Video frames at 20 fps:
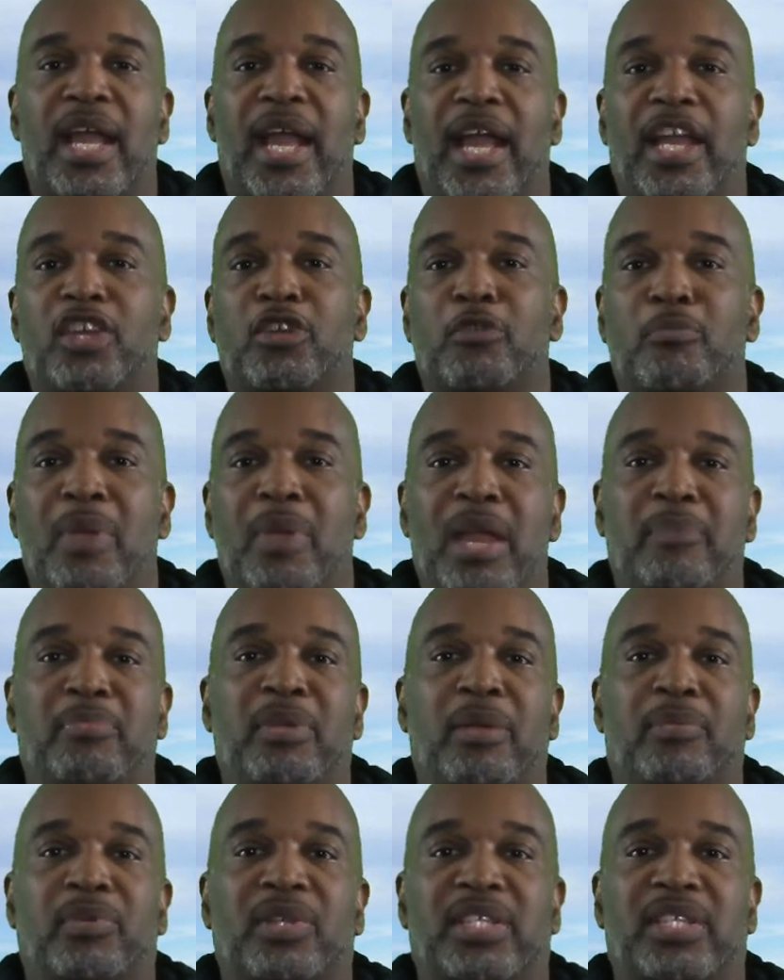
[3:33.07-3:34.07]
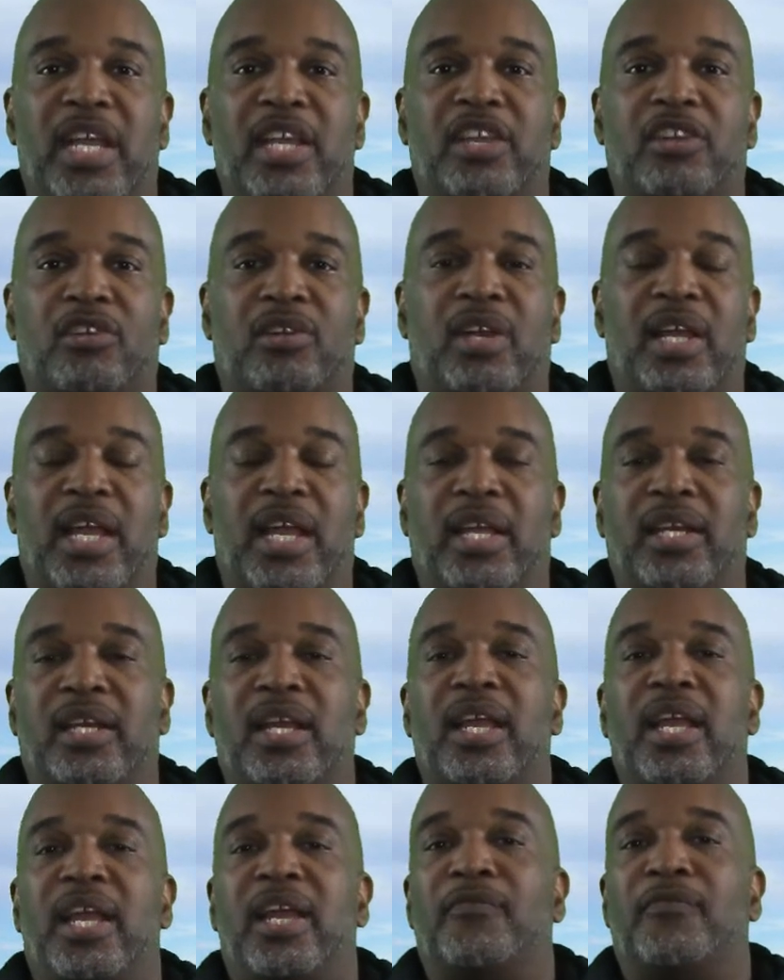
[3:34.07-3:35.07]
and you may be able to take your land
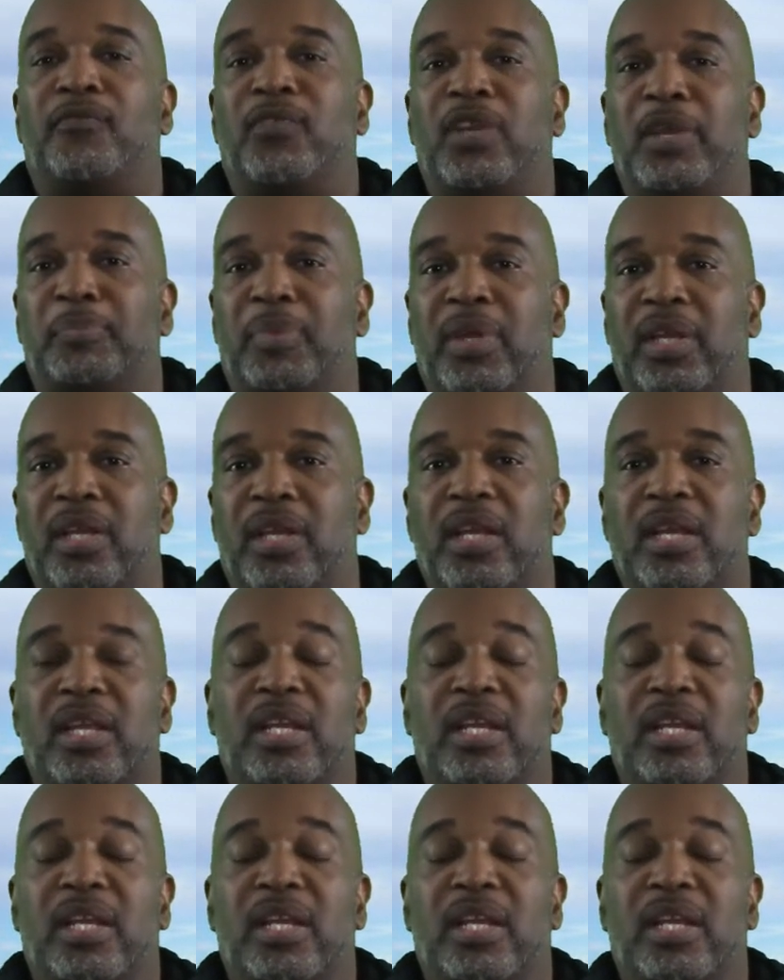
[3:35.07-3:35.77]
and flip it.